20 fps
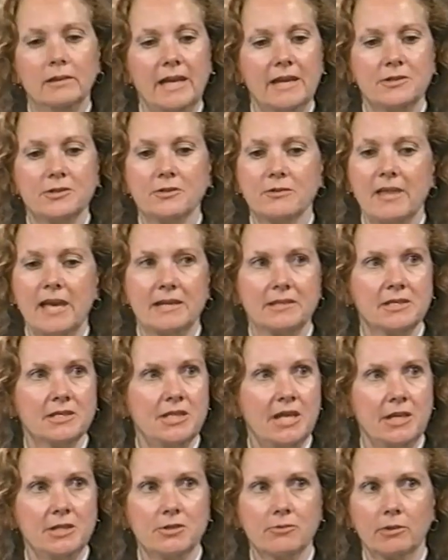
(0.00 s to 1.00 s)
enter that
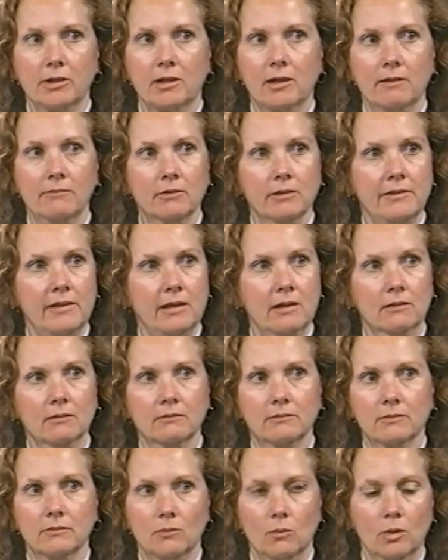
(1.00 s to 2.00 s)
stage of recovery there.
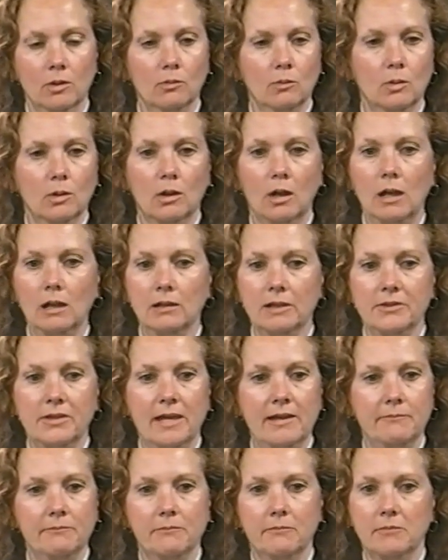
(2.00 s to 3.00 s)
We're all at
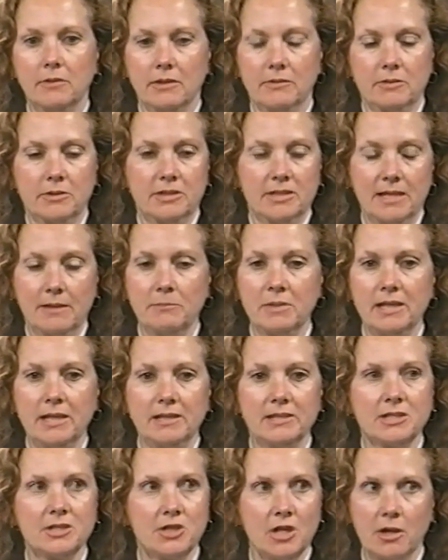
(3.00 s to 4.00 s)
that, somebody
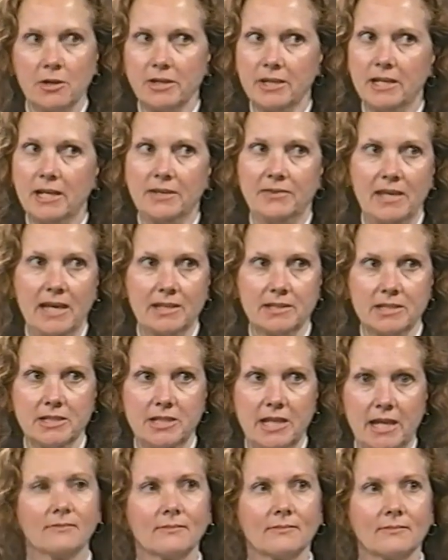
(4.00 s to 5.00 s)
started at that
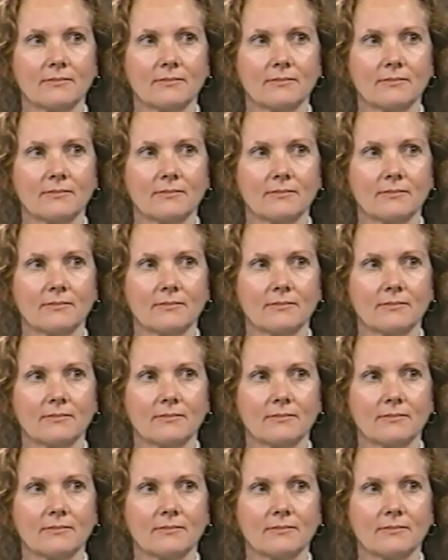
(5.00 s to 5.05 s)
stage.